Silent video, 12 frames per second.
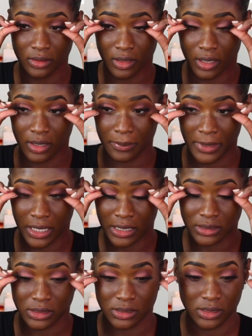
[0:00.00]
now that my
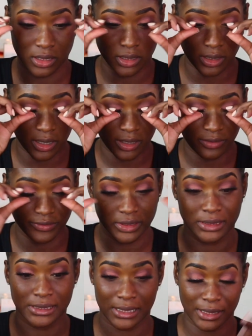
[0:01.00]
eyes is done, I could
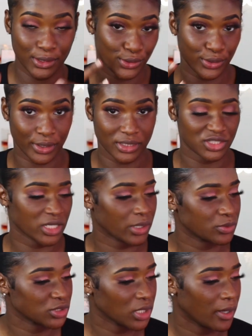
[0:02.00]
really stay here and chat
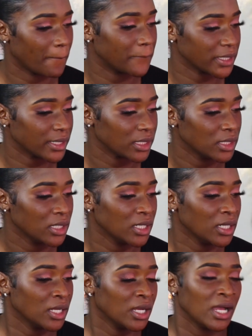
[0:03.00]
with y'all. But
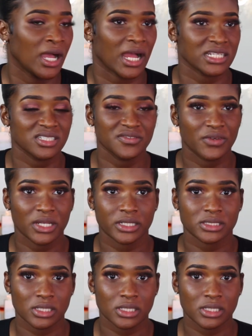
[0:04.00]
I just feel like